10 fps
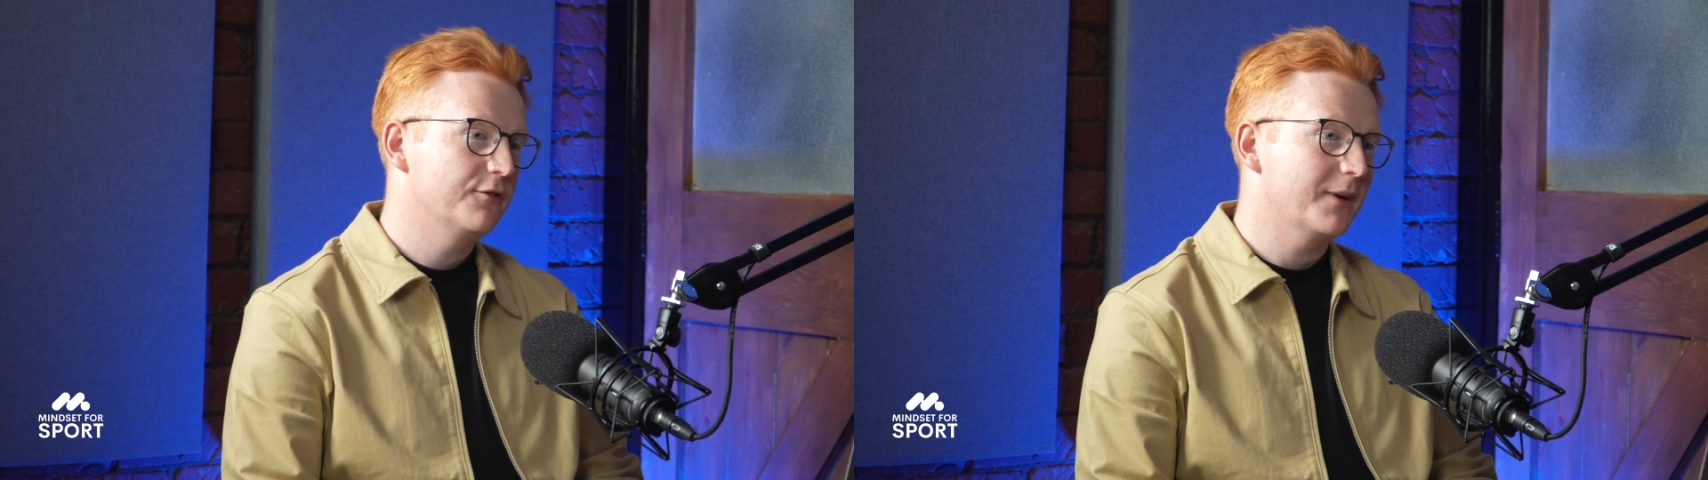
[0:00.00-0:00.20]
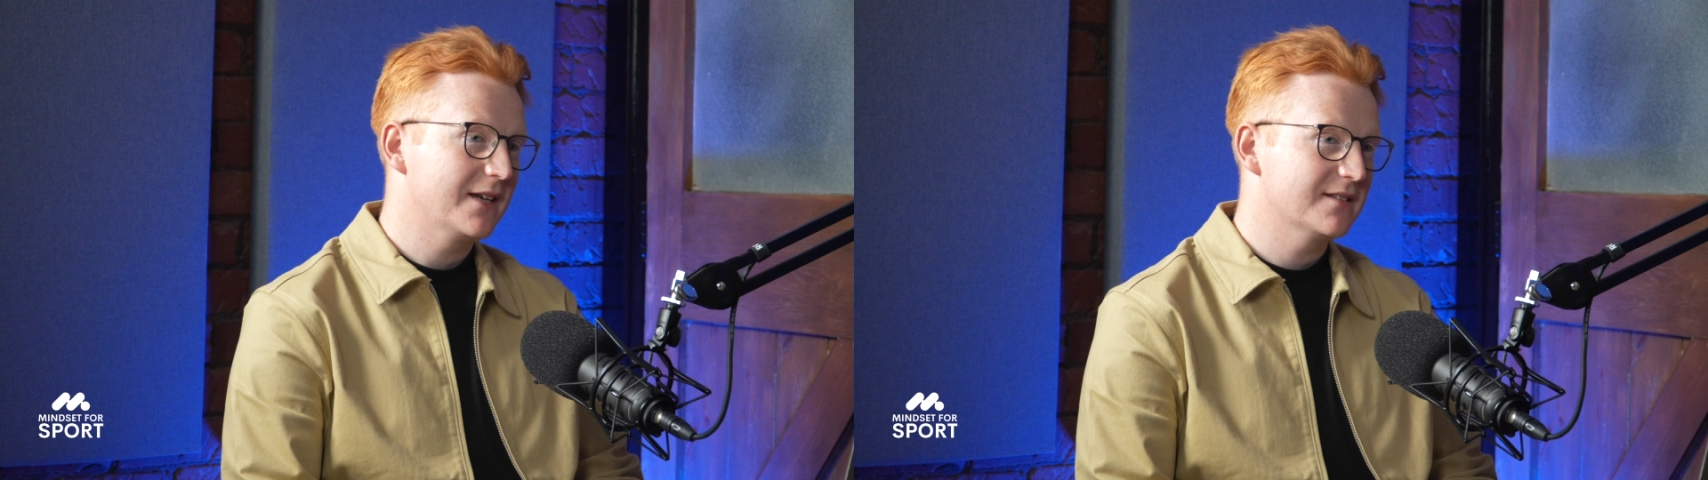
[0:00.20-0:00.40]

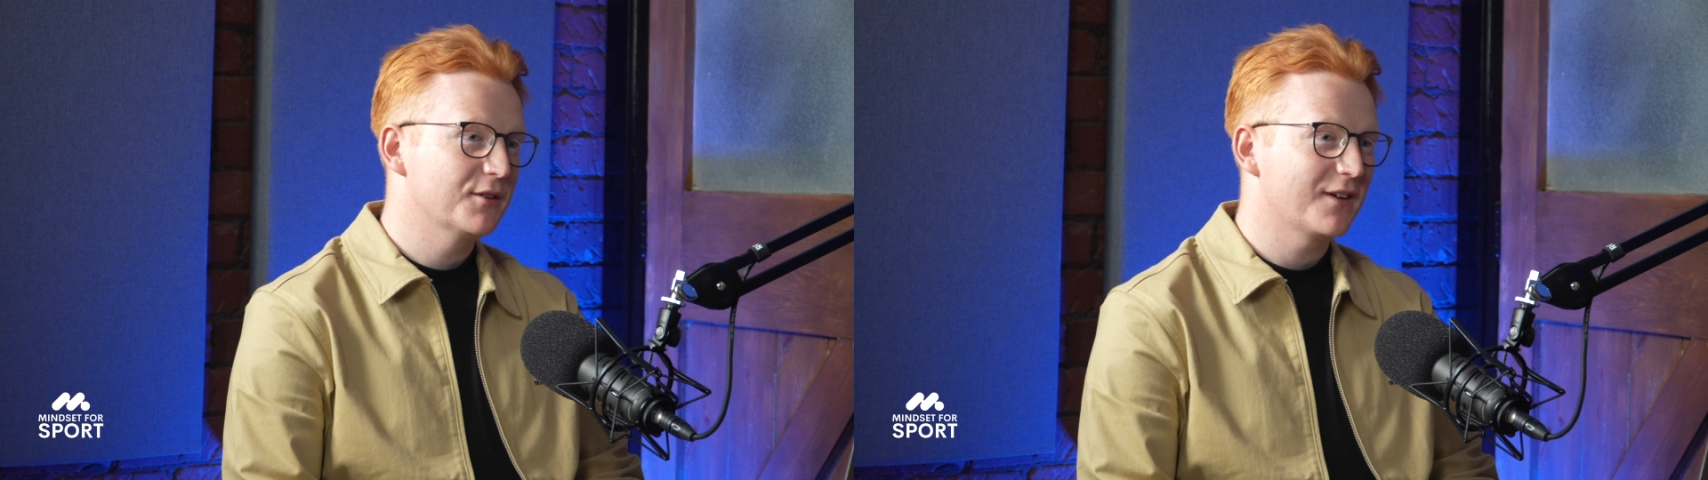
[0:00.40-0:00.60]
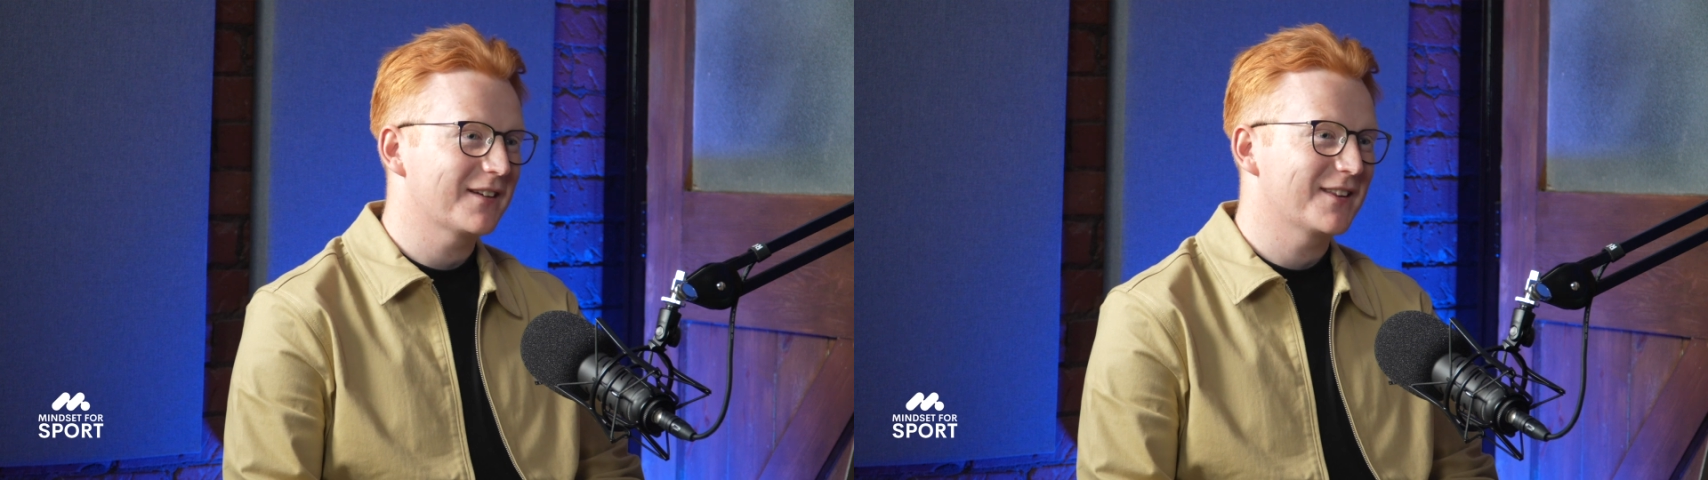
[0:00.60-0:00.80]
based on the
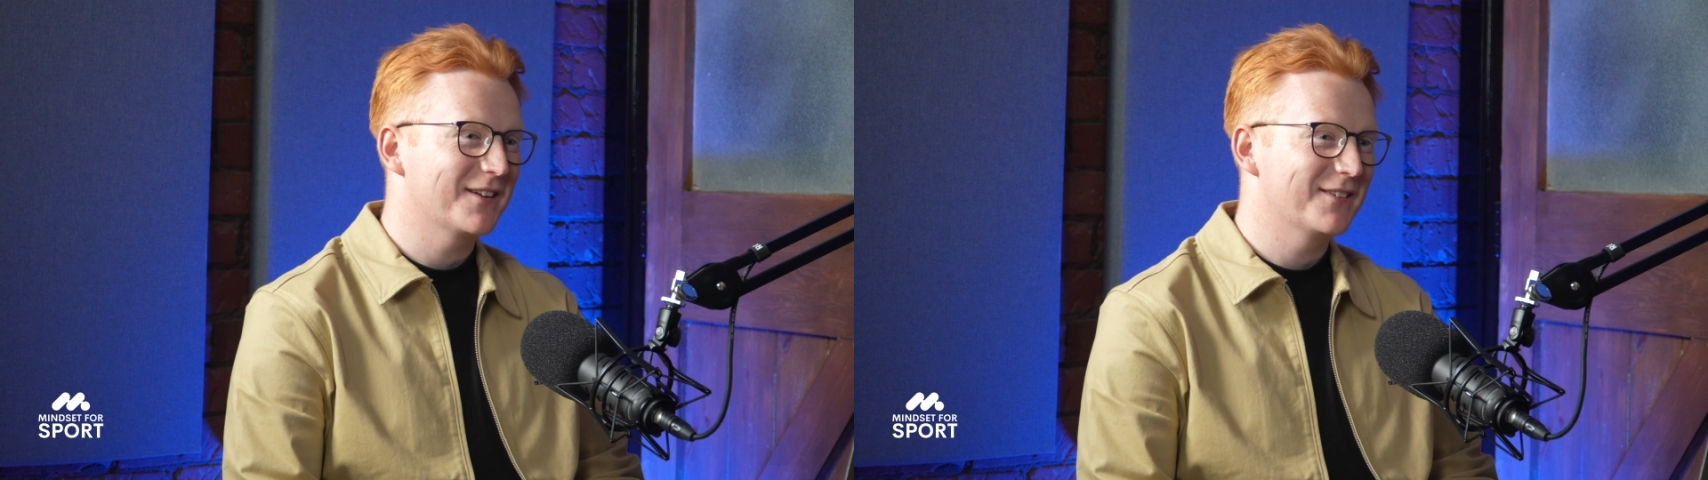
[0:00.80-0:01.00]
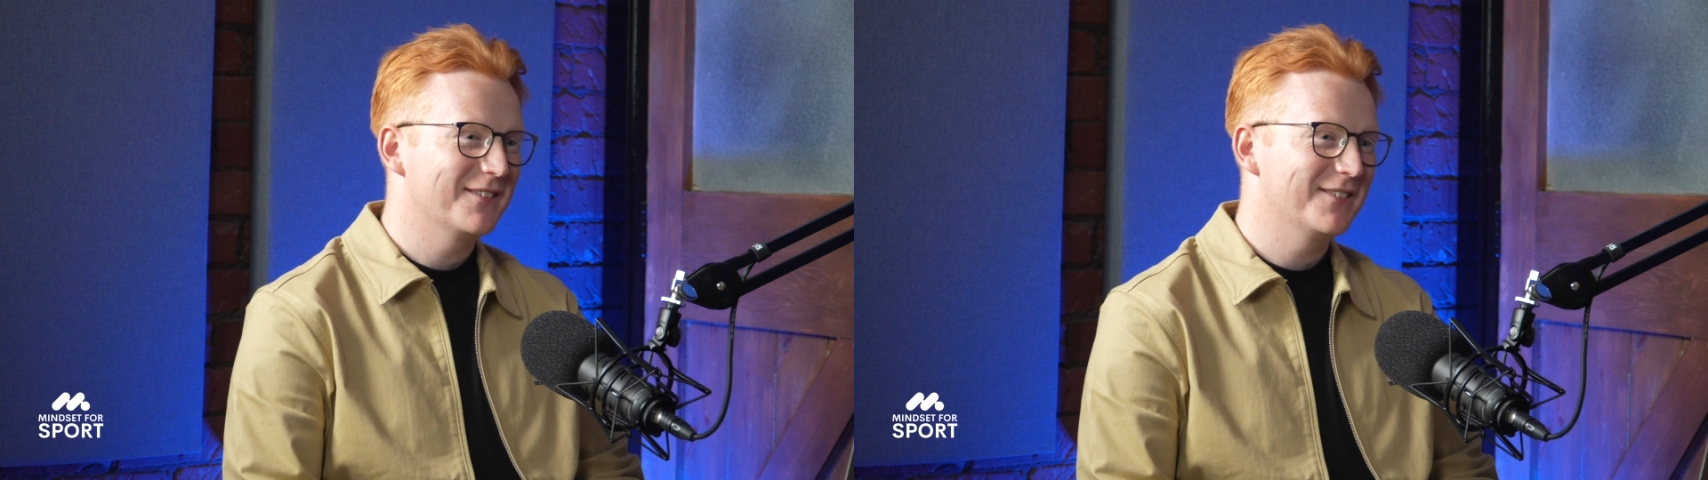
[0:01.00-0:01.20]
fact that